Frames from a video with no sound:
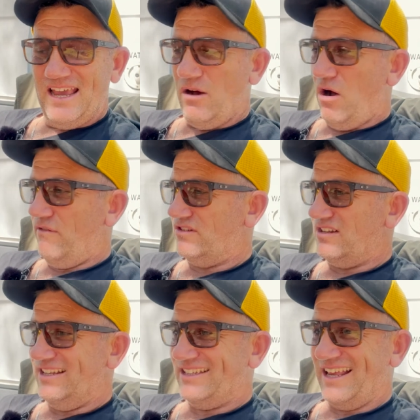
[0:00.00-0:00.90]
Obviously
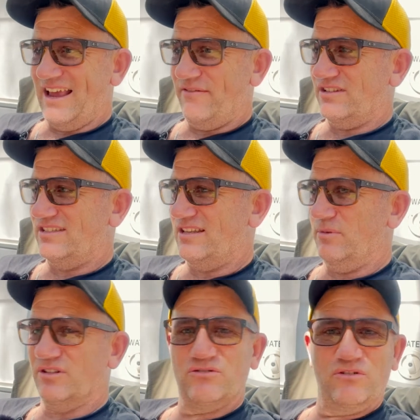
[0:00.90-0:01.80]
it's going to have a similar
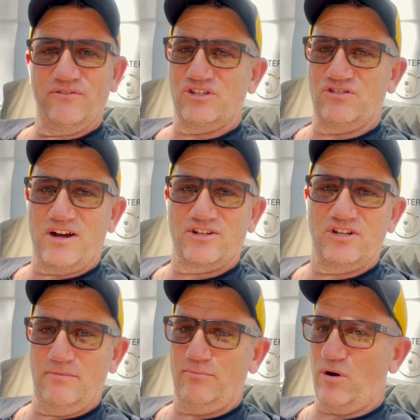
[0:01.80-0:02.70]
sort of a structure,
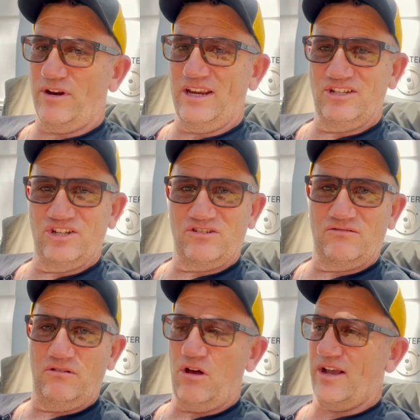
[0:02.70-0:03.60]
body, just
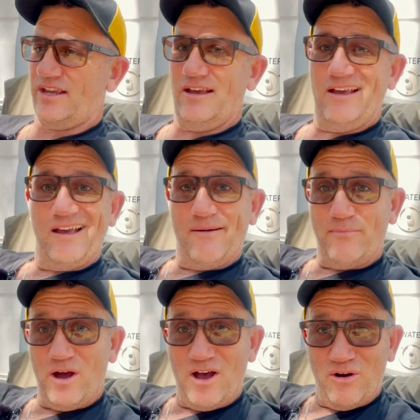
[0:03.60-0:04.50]
like
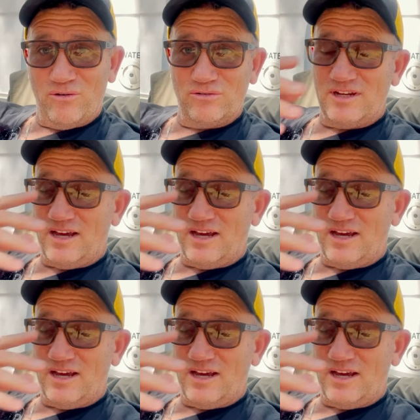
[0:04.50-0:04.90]
my old